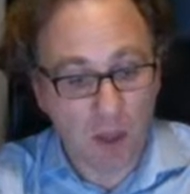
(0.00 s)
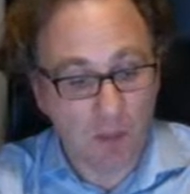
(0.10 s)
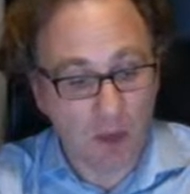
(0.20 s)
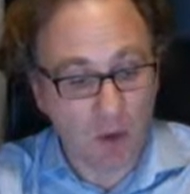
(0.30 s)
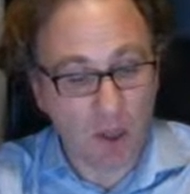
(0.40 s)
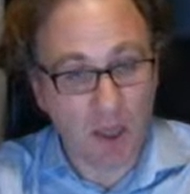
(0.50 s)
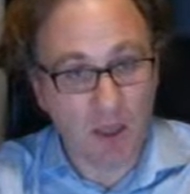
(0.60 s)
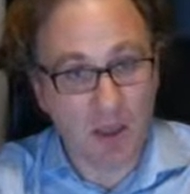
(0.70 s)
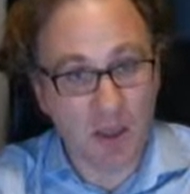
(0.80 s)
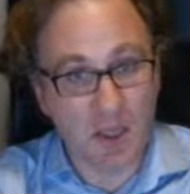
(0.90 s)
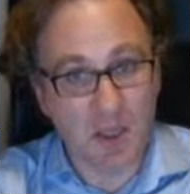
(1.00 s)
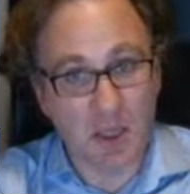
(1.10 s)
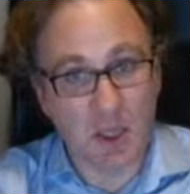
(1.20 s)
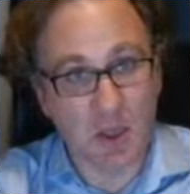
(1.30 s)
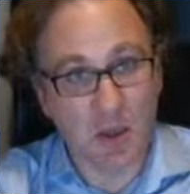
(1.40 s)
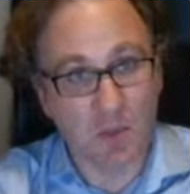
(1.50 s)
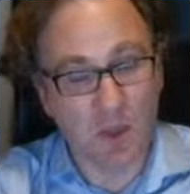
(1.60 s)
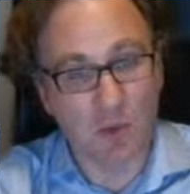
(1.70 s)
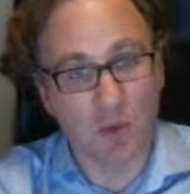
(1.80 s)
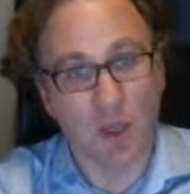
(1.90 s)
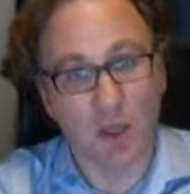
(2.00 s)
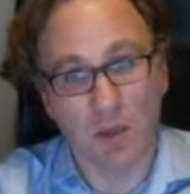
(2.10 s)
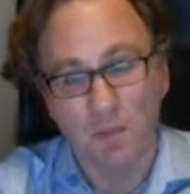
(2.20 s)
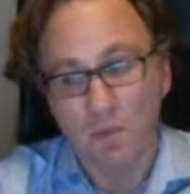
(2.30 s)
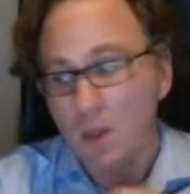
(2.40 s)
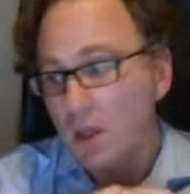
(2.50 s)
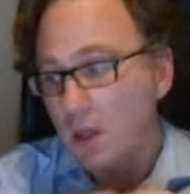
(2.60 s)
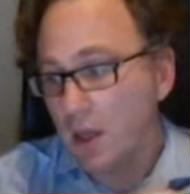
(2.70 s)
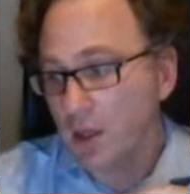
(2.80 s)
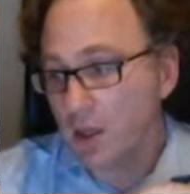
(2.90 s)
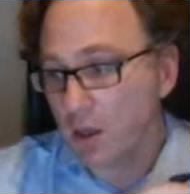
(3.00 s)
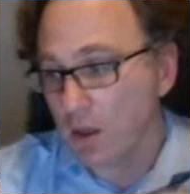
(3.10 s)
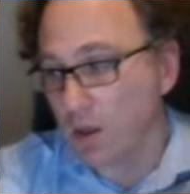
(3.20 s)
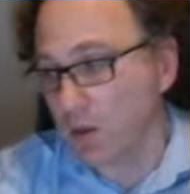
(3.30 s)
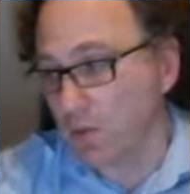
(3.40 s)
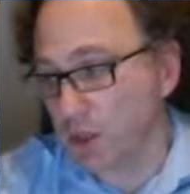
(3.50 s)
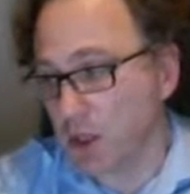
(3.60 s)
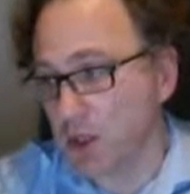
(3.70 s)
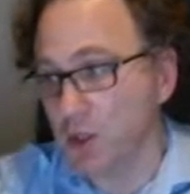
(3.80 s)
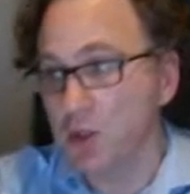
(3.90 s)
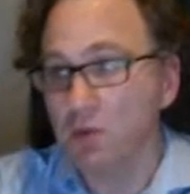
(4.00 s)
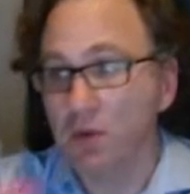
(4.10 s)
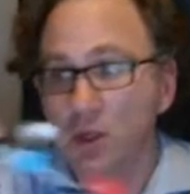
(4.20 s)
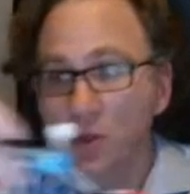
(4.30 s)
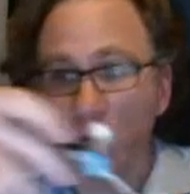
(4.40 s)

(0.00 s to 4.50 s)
by looking at the distance between any residues, right? So you